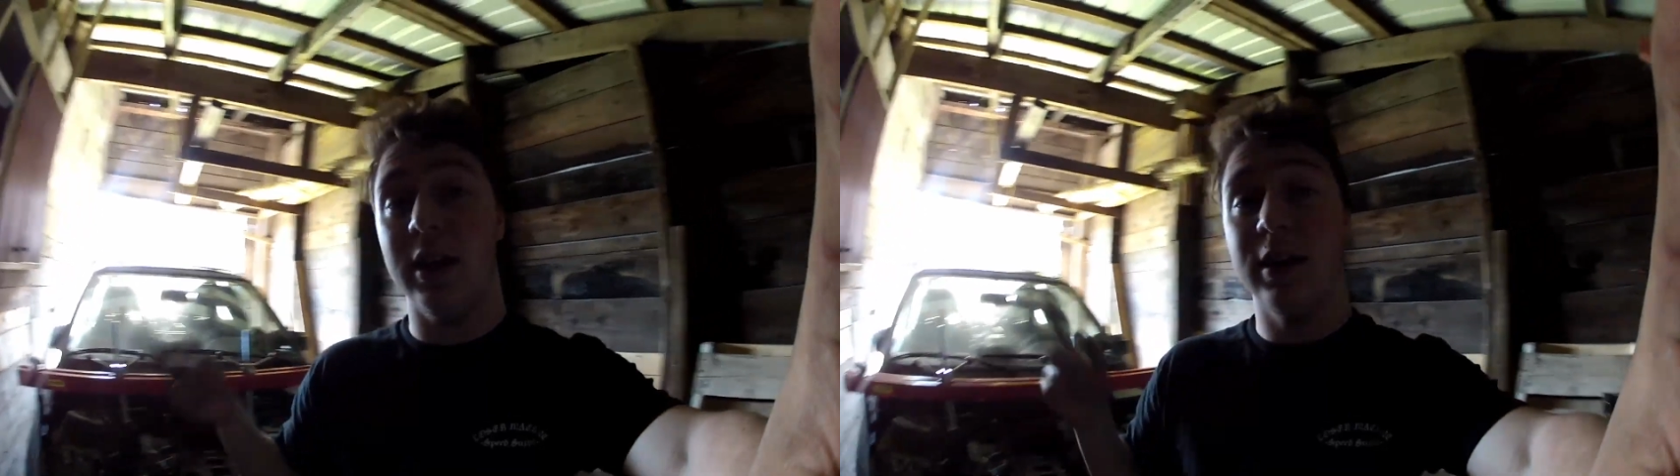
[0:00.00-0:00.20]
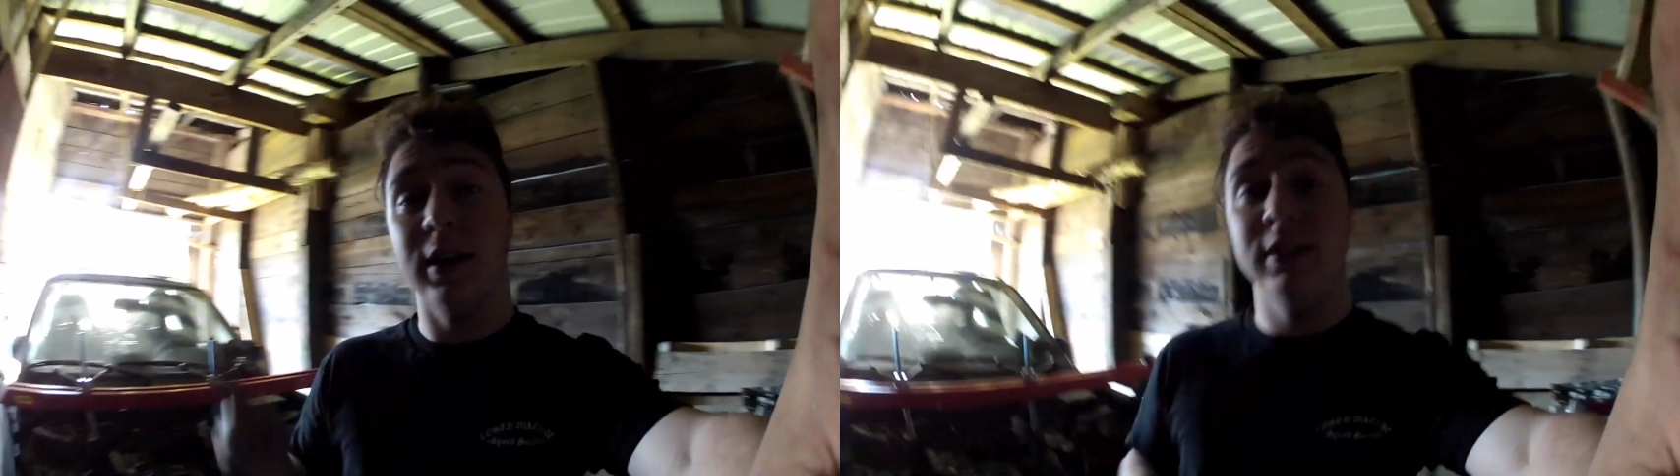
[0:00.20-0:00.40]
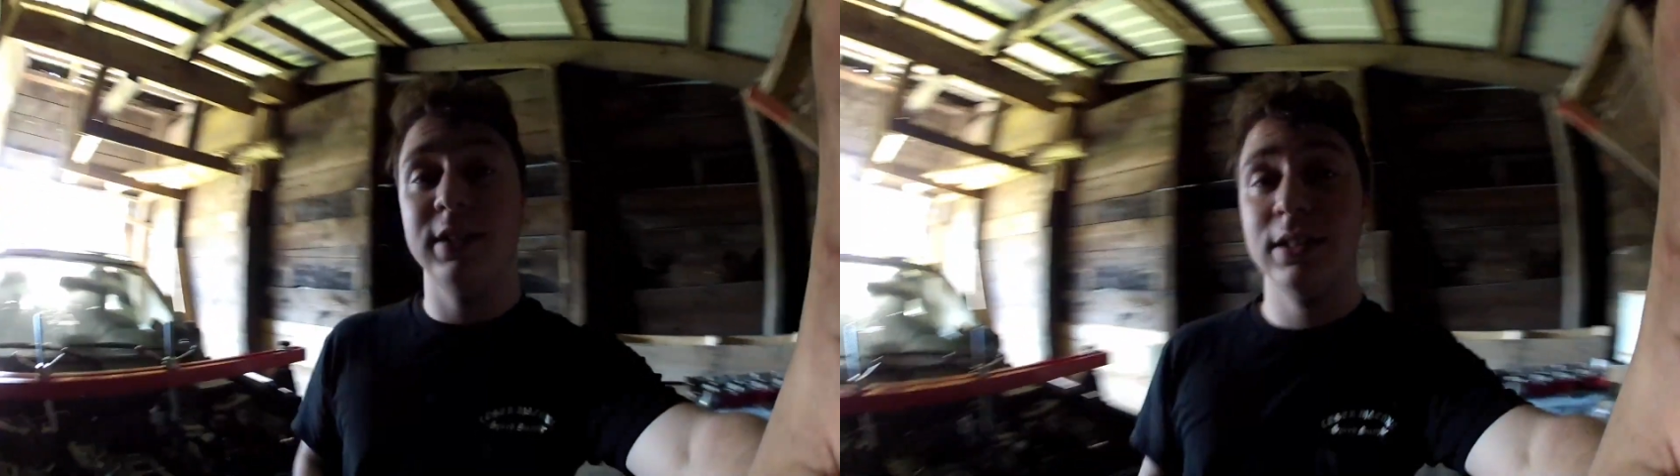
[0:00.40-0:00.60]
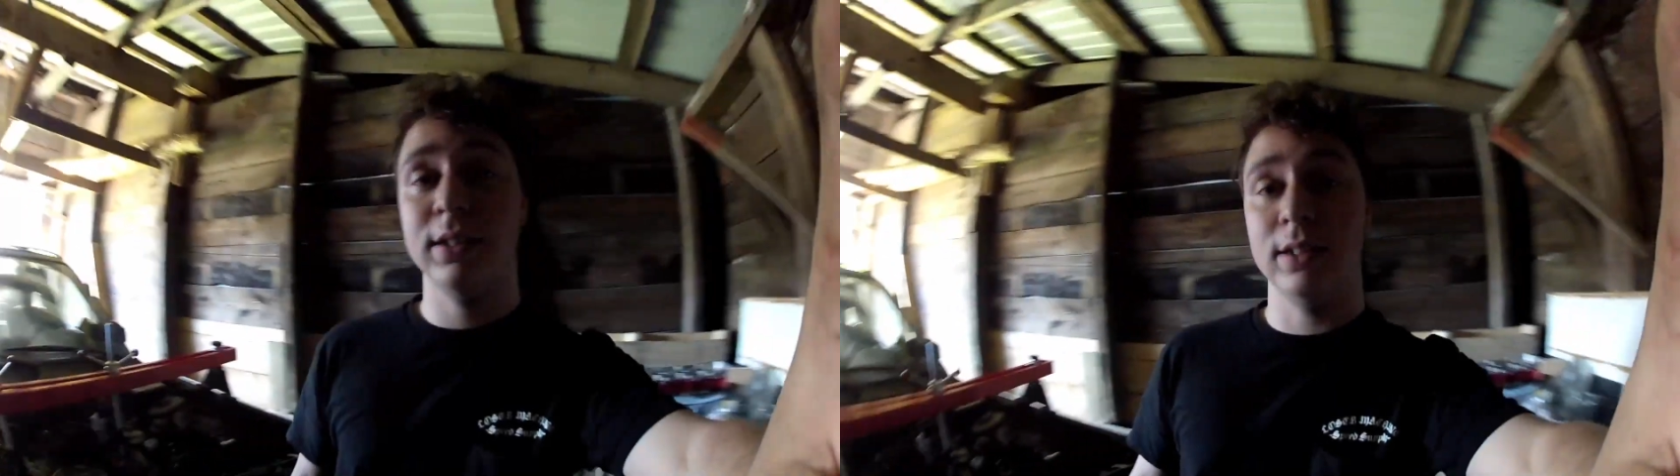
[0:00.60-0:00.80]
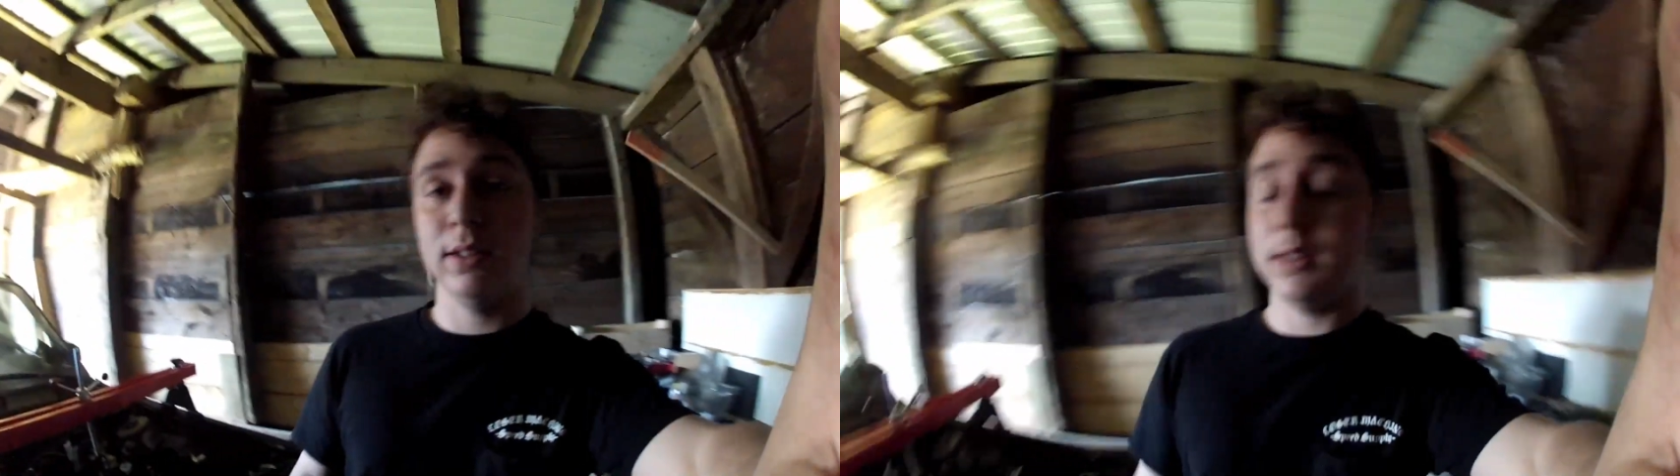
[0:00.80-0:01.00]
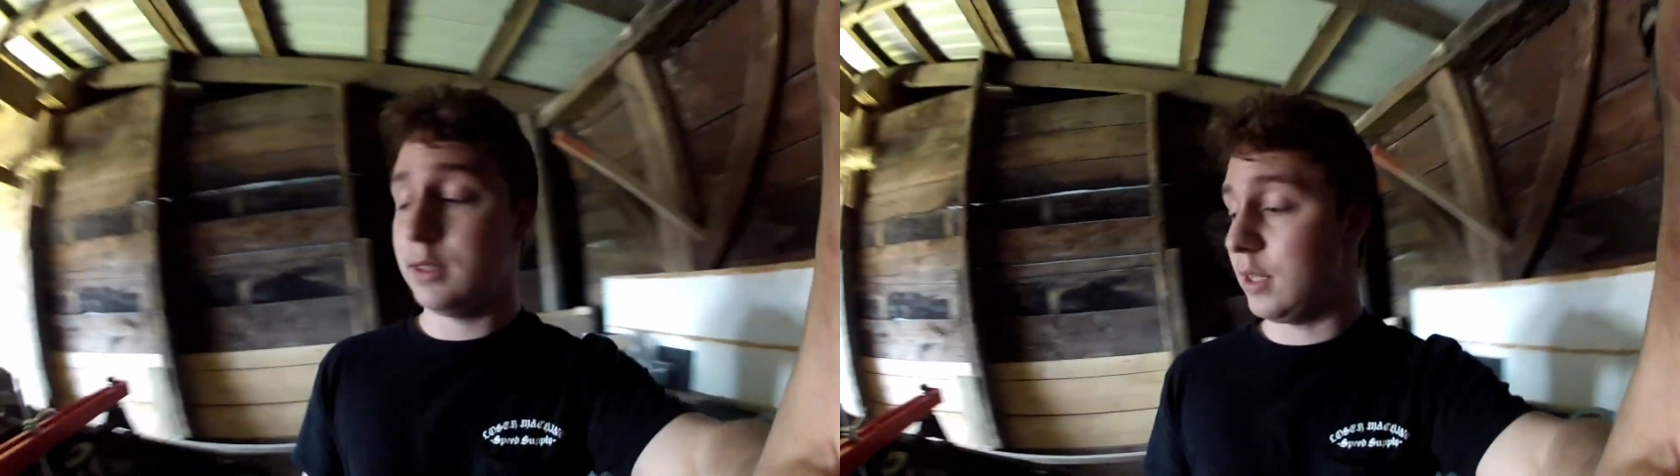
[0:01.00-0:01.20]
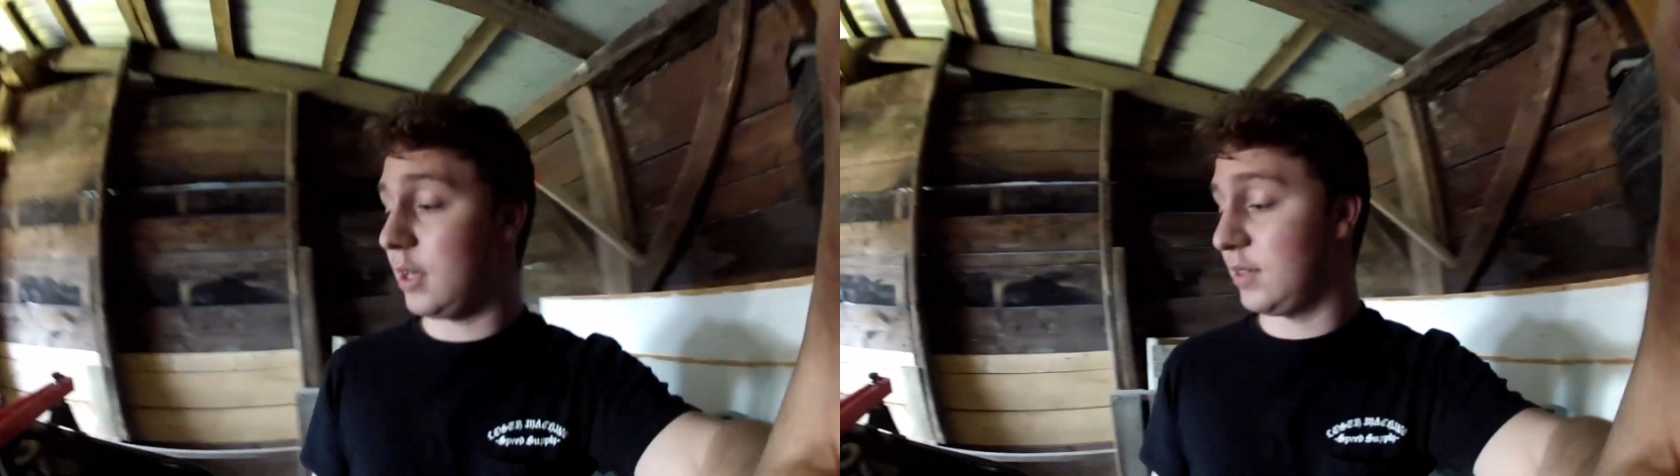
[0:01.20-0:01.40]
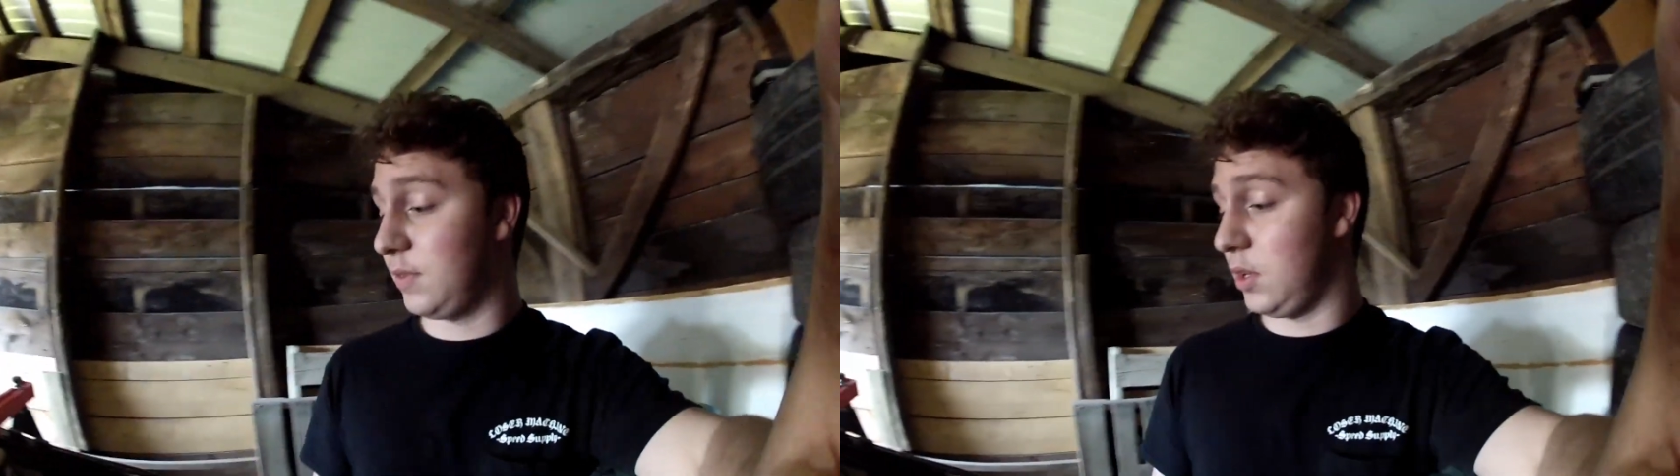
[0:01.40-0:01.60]
like I said in the
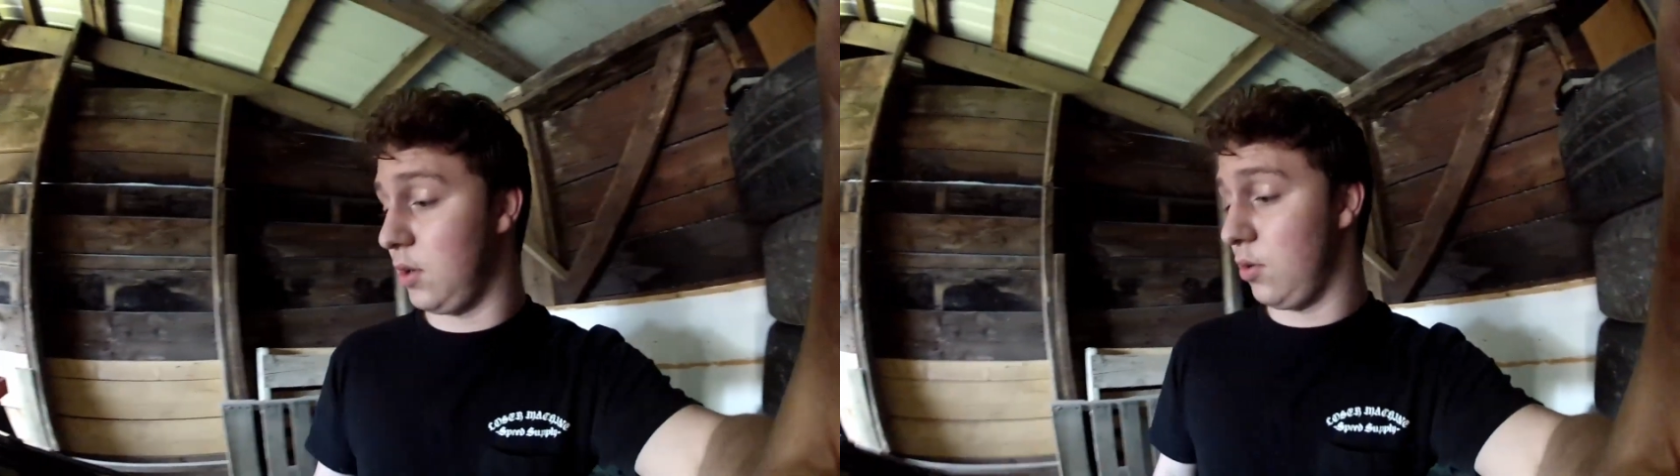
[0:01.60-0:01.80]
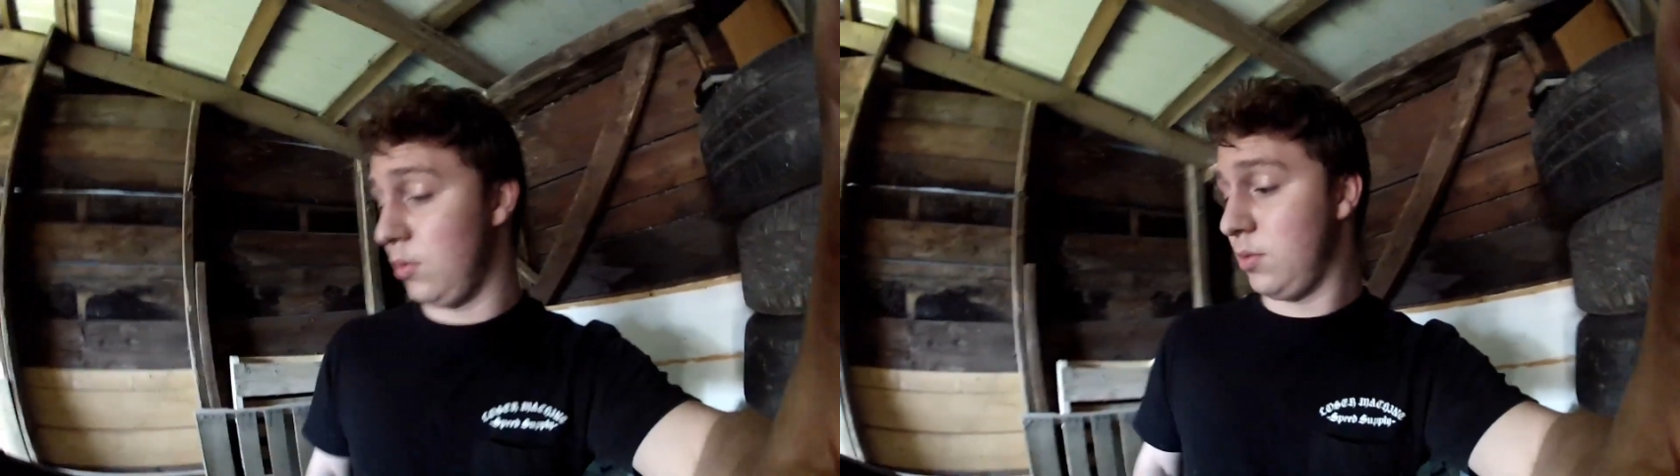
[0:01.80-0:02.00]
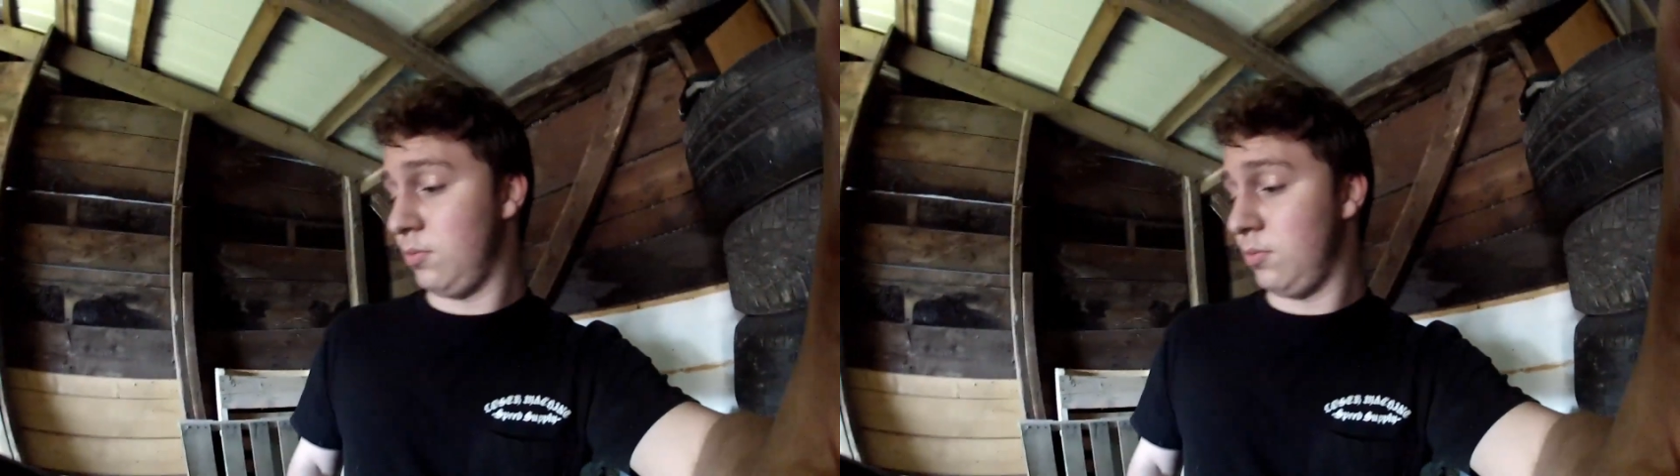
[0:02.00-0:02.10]
next video.